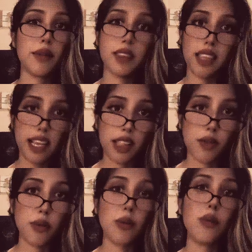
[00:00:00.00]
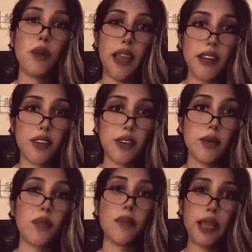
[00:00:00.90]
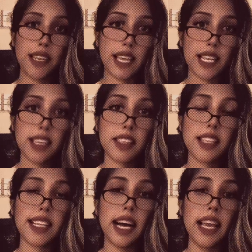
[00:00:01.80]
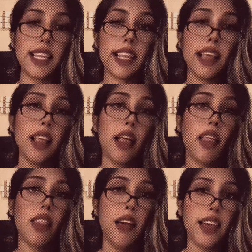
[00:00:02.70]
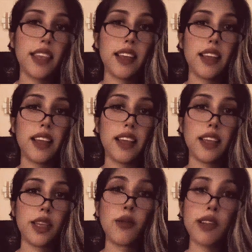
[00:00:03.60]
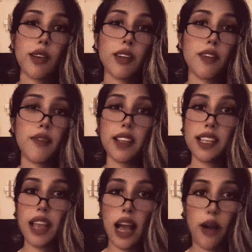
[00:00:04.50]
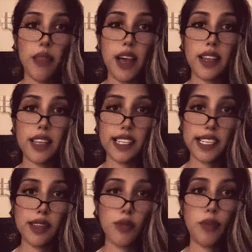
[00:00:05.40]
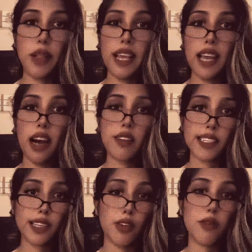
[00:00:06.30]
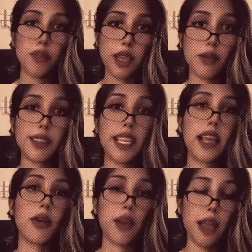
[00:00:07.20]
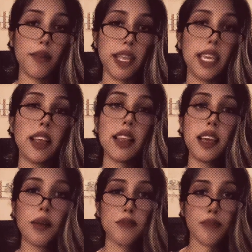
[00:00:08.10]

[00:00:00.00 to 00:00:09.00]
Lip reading: think it through, whatever, pay attention to the signs, then you start to envision how that decision will play out. So for me, it was like, okay, I'm going to heal here.